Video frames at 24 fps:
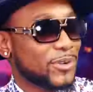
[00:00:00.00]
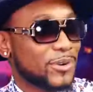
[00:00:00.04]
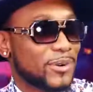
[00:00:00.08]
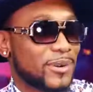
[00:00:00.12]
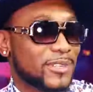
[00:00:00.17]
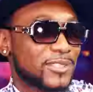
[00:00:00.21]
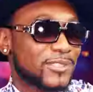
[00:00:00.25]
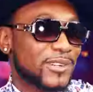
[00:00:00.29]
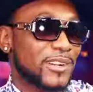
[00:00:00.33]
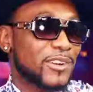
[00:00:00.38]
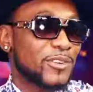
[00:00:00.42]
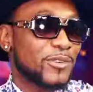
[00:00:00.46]
So
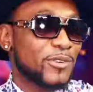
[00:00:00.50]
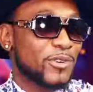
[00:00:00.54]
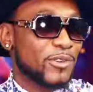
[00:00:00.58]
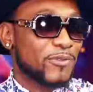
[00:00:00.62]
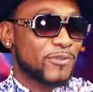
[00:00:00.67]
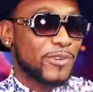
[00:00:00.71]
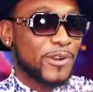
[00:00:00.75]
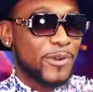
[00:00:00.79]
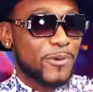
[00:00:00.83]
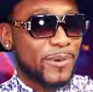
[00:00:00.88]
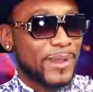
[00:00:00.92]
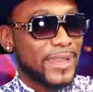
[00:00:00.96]
I was trying to
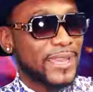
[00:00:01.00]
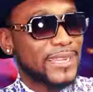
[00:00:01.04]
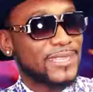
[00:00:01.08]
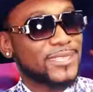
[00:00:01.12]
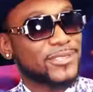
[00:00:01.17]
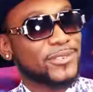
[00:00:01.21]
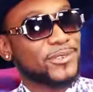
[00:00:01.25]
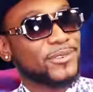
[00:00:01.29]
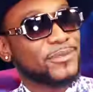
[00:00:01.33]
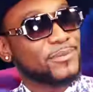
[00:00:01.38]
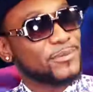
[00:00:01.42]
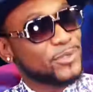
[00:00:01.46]
look for a way
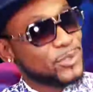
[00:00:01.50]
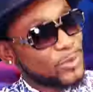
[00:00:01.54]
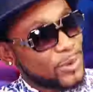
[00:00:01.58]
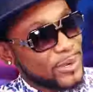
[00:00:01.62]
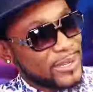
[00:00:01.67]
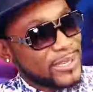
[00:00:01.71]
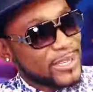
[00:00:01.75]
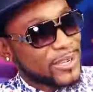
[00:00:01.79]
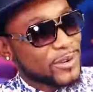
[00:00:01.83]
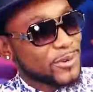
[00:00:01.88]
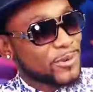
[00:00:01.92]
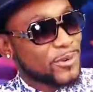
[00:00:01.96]
to
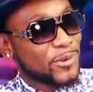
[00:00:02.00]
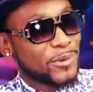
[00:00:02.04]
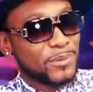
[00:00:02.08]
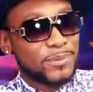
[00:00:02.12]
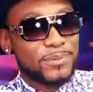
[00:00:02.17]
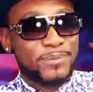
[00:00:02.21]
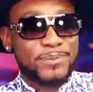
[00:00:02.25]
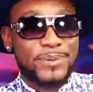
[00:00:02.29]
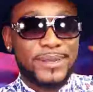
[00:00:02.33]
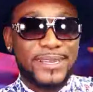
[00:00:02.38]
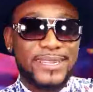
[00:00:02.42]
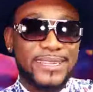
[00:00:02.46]
join the
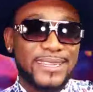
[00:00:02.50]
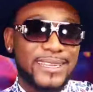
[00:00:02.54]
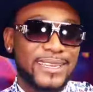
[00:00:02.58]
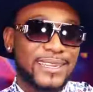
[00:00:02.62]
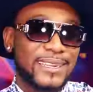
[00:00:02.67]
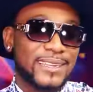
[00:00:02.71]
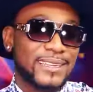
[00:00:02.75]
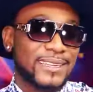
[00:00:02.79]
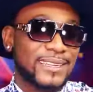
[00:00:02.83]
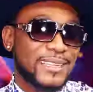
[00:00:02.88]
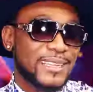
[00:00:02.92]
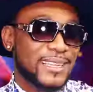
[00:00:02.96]
group. But
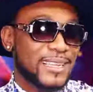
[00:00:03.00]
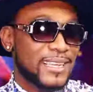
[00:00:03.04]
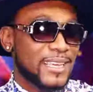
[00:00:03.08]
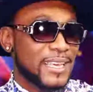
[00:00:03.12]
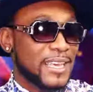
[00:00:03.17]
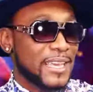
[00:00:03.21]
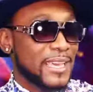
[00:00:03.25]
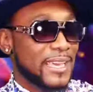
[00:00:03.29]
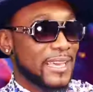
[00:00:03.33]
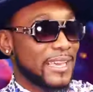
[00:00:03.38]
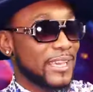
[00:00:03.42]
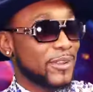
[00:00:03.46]
then
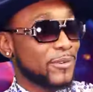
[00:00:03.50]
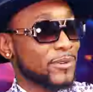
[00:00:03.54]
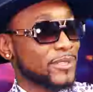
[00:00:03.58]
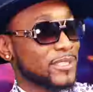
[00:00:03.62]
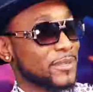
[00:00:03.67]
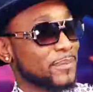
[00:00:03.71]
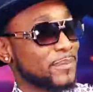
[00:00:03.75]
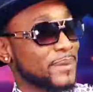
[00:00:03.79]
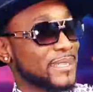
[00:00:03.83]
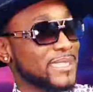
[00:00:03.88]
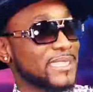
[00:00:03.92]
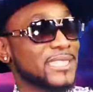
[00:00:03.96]
it
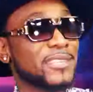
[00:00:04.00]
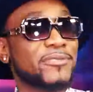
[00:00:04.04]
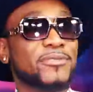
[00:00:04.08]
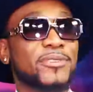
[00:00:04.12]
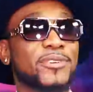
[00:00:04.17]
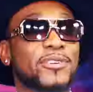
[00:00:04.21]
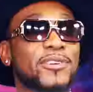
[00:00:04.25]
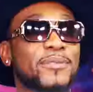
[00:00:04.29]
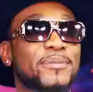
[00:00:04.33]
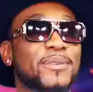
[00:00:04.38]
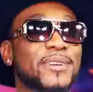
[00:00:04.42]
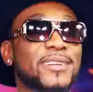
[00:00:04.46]
was a bit
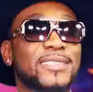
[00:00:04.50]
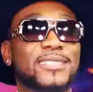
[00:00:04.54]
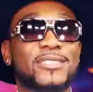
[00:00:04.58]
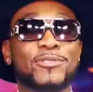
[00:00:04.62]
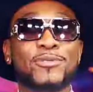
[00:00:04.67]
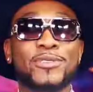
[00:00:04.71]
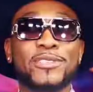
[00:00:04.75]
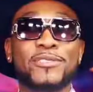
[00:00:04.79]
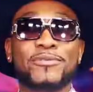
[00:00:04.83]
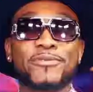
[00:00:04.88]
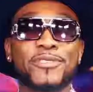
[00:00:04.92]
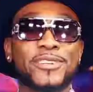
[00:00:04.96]
difficult because
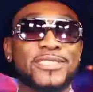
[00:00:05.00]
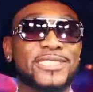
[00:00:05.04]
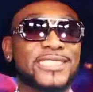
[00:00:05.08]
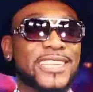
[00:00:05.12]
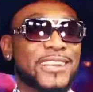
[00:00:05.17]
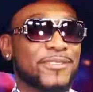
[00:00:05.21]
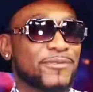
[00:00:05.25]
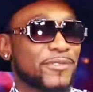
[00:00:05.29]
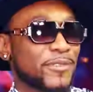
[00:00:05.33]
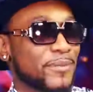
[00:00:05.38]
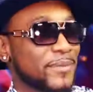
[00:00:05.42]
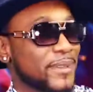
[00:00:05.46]
it was the first
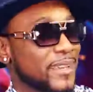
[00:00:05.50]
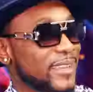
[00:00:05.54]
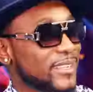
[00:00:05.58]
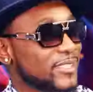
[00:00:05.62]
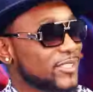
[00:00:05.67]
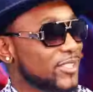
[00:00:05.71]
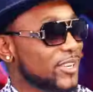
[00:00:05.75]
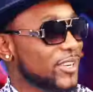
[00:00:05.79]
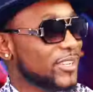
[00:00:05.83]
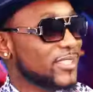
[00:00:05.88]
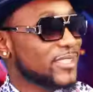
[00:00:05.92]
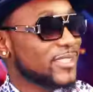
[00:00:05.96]
time for me
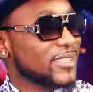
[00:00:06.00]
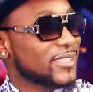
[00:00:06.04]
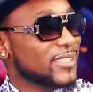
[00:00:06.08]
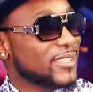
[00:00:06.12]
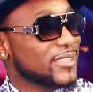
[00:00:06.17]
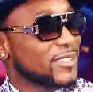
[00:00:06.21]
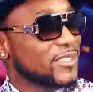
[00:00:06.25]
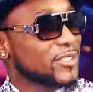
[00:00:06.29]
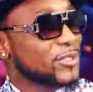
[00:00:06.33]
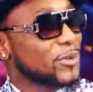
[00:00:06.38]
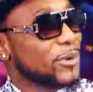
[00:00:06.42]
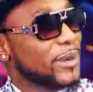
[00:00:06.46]
at church.
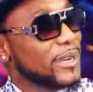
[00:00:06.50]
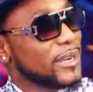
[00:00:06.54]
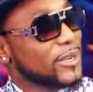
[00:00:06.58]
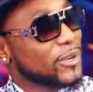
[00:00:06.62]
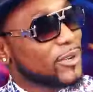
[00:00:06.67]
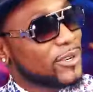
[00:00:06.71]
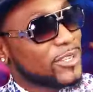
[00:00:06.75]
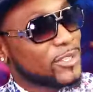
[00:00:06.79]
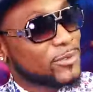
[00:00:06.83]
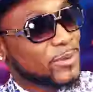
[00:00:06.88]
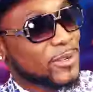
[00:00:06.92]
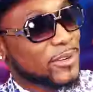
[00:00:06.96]
So I
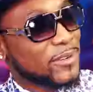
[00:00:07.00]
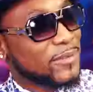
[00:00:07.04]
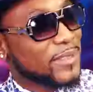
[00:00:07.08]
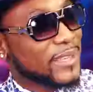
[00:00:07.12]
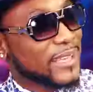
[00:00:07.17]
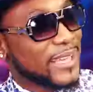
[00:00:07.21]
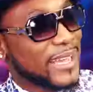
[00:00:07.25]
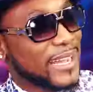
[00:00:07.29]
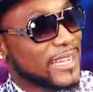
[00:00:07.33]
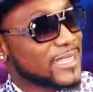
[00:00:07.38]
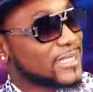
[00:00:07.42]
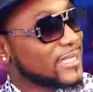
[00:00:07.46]
noticed one of
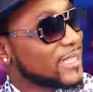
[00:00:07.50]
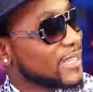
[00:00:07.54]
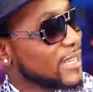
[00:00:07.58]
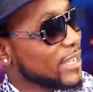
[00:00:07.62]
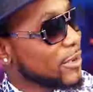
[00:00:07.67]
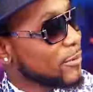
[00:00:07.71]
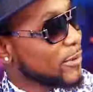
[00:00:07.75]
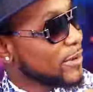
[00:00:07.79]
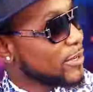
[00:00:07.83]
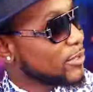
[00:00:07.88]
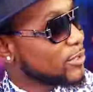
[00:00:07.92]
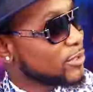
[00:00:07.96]
the guys that
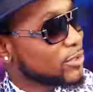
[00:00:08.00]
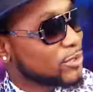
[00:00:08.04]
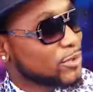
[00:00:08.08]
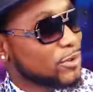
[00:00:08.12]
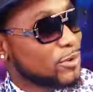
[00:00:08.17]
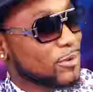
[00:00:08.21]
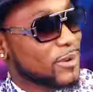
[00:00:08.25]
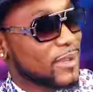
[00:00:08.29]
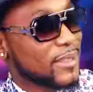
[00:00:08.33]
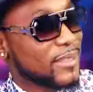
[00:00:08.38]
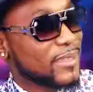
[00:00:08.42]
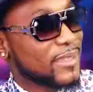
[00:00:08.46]
I went to
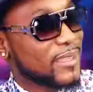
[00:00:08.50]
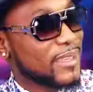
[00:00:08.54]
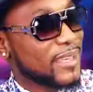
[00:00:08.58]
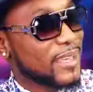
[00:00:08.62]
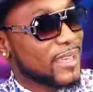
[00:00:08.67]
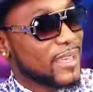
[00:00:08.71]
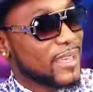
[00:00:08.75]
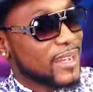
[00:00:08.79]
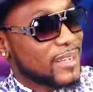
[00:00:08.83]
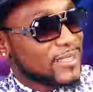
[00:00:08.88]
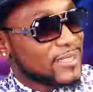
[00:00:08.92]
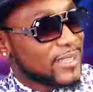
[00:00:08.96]
school with.
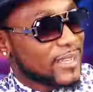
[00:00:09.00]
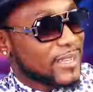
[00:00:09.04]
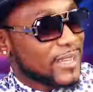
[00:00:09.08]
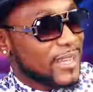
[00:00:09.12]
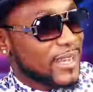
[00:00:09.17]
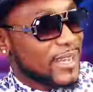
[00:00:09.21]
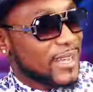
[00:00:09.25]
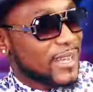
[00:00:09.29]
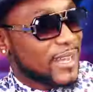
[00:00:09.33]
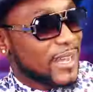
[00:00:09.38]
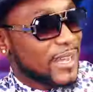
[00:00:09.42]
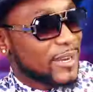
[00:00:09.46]
I was
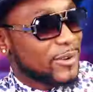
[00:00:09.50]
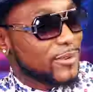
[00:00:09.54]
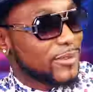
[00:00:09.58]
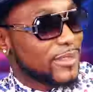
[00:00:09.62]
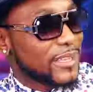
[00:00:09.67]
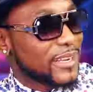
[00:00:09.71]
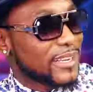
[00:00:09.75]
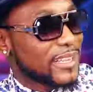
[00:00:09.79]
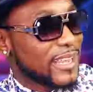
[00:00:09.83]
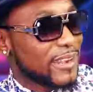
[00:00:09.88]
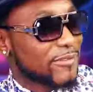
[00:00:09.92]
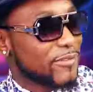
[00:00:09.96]
like, I
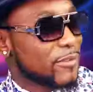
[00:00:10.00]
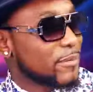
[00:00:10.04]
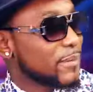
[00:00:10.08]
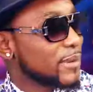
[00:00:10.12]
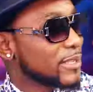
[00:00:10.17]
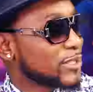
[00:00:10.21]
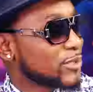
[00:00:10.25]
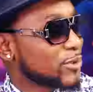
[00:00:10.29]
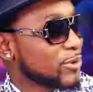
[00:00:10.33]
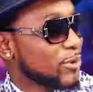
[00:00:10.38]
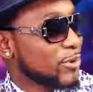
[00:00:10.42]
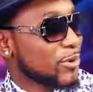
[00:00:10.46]
know that guy from
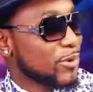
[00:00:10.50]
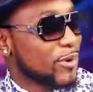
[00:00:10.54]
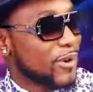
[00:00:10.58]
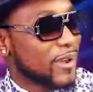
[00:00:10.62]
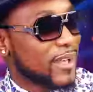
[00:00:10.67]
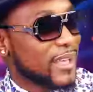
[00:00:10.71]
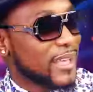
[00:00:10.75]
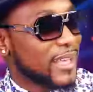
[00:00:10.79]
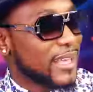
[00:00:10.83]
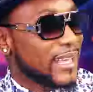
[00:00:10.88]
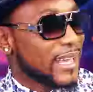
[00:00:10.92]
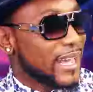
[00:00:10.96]
my school.
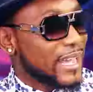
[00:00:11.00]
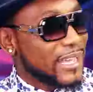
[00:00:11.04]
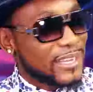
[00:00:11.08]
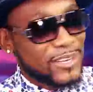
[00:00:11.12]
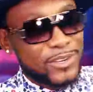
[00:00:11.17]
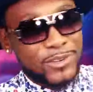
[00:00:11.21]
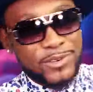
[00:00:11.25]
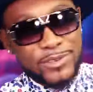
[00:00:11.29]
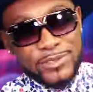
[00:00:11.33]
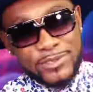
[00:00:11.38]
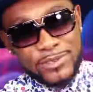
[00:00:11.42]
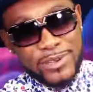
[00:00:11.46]

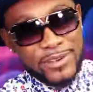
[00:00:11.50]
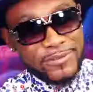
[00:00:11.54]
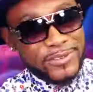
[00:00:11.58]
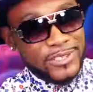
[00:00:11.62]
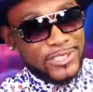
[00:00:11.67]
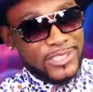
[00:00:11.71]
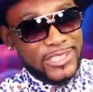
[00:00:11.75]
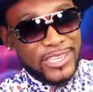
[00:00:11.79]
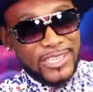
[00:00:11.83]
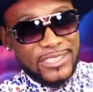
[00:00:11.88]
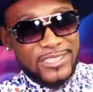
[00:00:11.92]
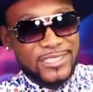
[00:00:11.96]
I know. So
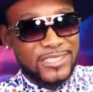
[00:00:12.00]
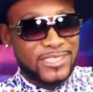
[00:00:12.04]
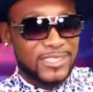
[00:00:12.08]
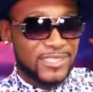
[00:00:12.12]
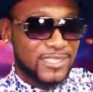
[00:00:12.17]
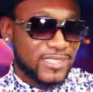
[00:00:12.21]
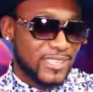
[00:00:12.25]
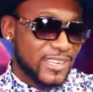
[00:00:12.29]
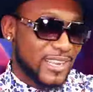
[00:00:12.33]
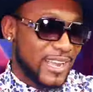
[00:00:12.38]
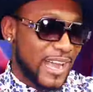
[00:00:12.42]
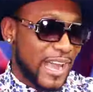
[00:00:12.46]
after
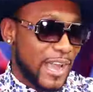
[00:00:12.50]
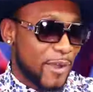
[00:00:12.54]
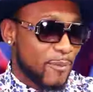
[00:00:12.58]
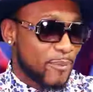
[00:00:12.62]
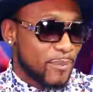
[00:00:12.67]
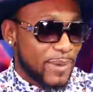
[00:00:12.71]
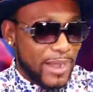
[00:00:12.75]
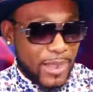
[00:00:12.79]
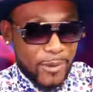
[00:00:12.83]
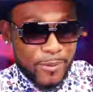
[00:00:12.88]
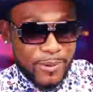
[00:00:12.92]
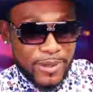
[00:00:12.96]
church, I
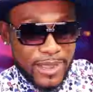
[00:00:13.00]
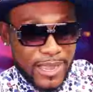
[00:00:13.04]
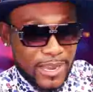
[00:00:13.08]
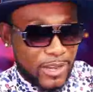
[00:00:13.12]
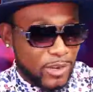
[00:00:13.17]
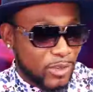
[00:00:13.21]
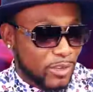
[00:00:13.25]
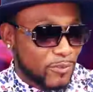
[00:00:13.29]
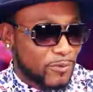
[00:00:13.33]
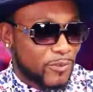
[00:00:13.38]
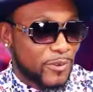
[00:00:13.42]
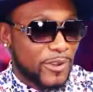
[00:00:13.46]

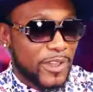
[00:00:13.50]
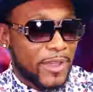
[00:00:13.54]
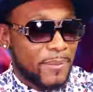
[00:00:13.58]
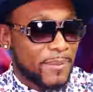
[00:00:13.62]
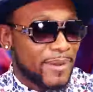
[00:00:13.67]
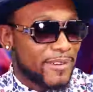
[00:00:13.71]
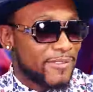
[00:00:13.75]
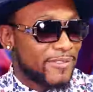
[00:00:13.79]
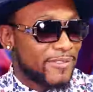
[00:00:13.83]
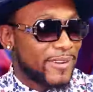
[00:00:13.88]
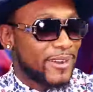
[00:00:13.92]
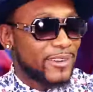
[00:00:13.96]
looked for
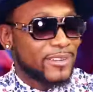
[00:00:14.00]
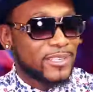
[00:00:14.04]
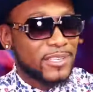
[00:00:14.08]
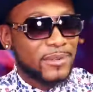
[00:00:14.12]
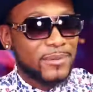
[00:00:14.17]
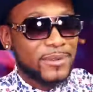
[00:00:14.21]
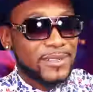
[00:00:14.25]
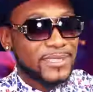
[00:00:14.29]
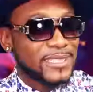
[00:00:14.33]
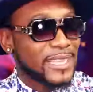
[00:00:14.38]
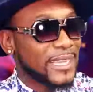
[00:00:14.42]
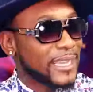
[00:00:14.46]
him, I found
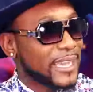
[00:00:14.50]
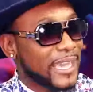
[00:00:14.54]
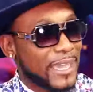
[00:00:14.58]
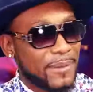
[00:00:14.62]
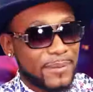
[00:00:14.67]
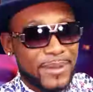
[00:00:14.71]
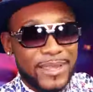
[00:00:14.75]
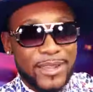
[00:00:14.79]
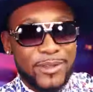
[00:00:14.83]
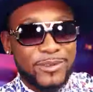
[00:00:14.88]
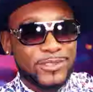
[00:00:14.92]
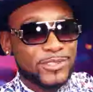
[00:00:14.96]
him, I was like, hey
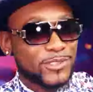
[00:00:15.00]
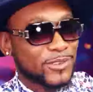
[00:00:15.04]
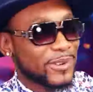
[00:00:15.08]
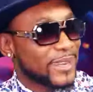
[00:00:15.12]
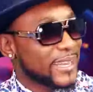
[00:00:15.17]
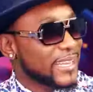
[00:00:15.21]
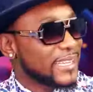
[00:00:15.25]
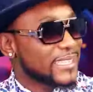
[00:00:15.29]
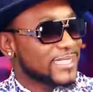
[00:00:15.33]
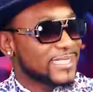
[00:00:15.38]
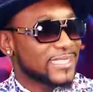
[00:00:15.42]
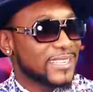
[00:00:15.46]
man, that was
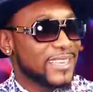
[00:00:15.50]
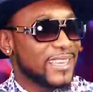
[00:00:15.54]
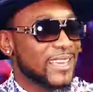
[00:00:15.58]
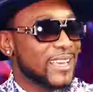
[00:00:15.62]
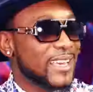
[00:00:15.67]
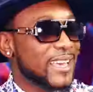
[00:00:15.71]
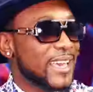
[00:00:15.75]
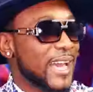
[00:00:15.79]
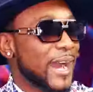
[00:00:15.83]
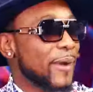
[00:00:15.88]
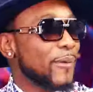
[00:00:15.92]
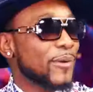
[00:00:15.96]
great.
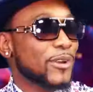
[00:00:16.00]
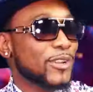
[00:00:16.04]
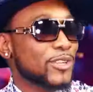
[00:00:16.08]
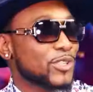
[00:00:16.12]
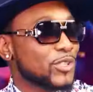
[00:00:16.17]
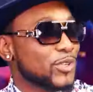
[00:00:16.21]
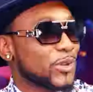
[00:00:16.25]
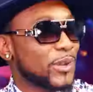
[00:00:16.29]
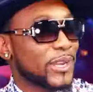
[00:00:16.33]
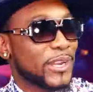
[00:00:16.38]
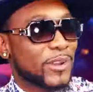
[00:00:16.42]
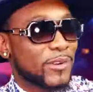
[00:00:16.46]
I want to
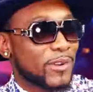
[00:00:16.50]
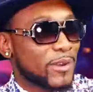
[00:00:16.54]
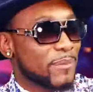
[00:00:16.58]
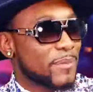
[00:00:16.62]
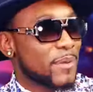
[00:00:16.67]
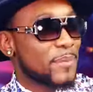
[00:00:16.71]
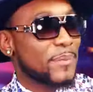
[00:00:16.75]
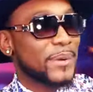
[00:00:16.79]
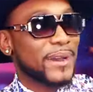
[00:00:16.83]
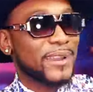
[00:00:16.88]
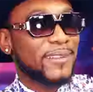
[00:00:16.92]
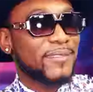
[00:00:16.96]
join, I want to
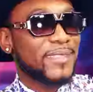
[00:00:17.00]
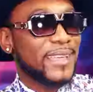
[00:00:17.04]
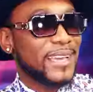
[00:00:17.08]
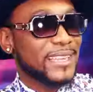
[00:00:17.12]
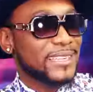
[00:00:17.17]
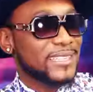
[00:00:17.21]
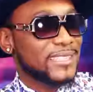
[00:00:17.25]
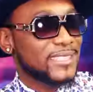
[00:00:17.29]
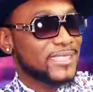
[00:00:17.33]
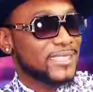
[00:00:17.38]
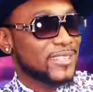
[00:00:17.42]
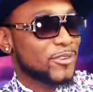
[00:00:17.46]
be part of
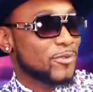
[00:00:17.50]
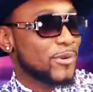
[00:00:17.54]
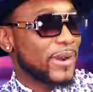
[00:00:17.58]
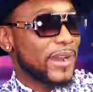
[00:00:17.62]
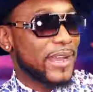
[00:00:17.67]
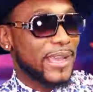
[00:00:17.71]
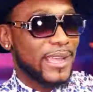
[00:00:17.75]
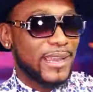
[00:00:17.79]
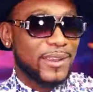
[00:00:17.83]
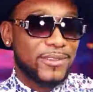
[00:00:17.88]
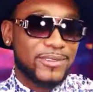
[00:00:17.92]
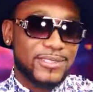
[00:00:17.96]
that
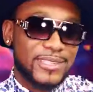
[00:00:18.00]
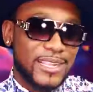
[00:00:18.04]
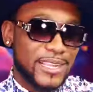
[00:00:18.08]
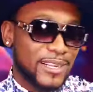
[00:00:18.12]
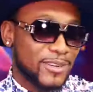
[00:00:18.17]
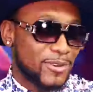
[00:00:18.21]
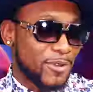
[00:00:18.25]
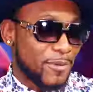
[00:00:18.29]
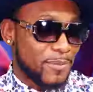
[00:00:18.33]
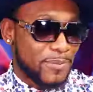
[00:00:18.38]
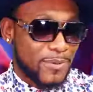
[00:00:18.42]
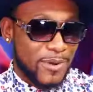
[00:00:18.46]
choir. And they was
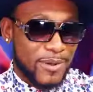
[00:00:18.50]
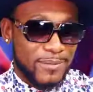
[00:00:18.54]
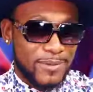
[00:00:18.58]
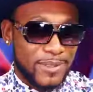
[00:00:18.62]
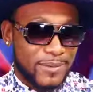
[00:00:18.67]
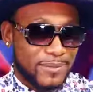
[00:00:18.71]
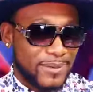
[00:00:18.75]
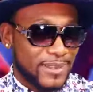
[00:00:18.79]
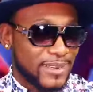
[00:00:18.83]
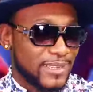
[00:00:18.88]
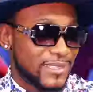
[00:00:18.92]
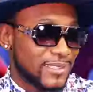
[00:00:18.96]
like, no
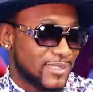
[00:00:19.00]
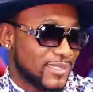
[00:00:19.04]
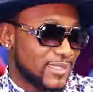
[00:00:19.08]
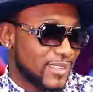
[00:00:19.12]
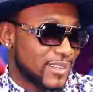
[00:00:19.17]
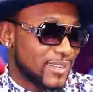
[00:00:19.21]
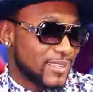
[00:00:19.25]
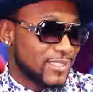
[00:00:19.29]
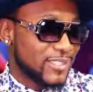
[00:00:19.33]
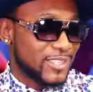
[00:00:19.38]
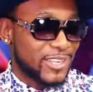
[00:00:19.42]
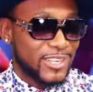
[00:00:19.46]
problem, man. It's
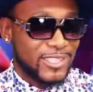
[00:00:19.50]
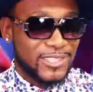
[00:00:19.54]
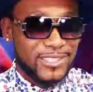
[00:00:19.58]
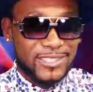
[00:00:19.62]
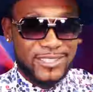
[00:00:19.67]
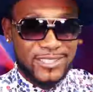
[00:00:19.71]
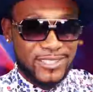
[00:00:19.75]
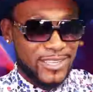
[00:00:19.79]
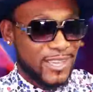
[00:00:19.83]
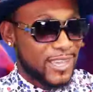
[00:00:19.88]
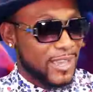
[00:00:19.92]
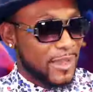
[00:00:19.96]
a
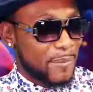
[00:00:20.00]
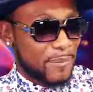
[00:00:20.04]
church